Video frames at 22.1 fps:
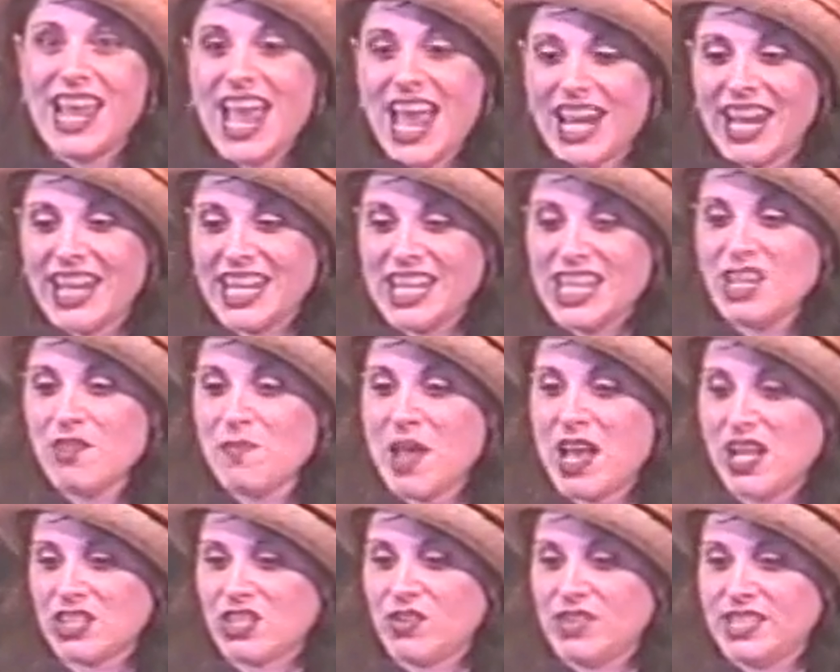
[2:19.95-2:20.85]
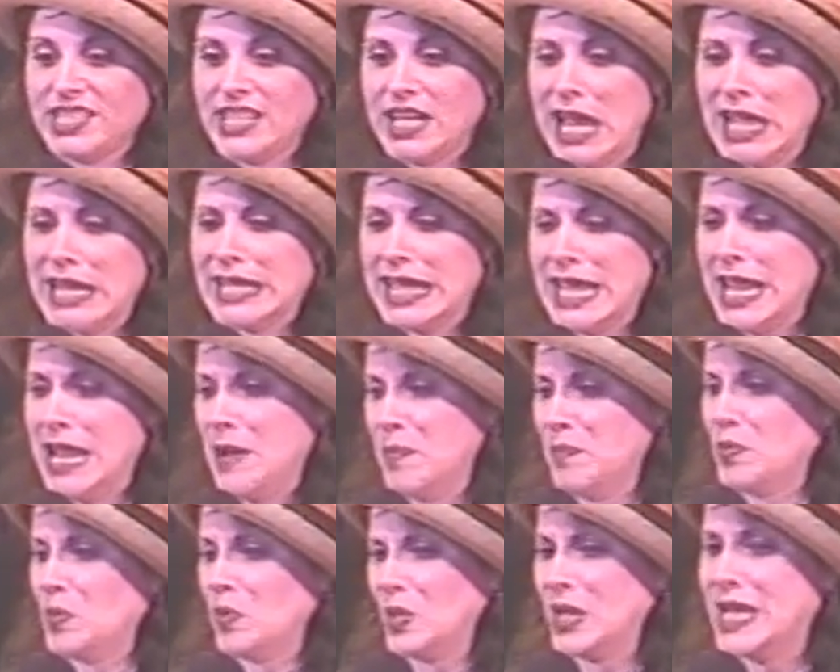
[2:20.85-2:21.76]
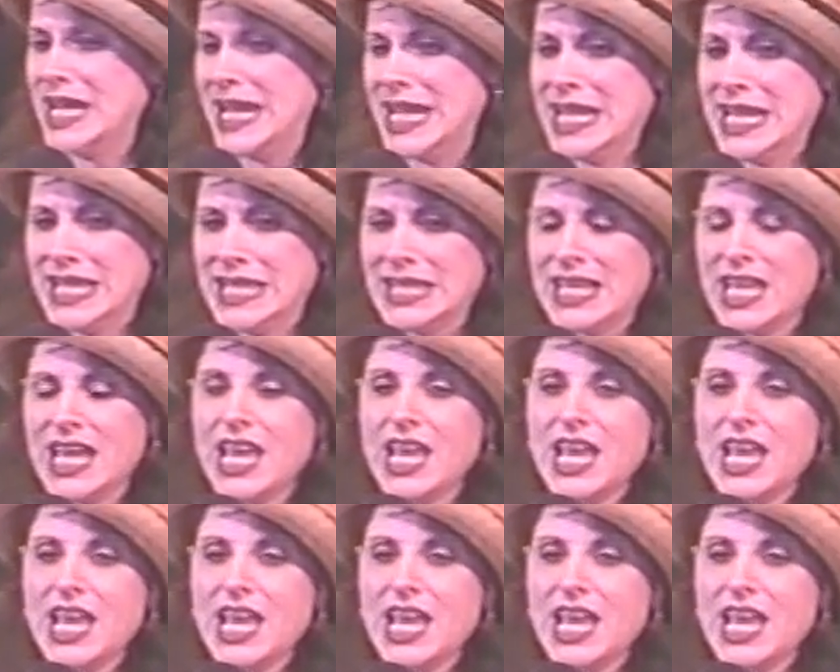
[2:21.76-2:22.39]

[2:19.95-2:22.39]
and I emailed her and said, I can't breathe.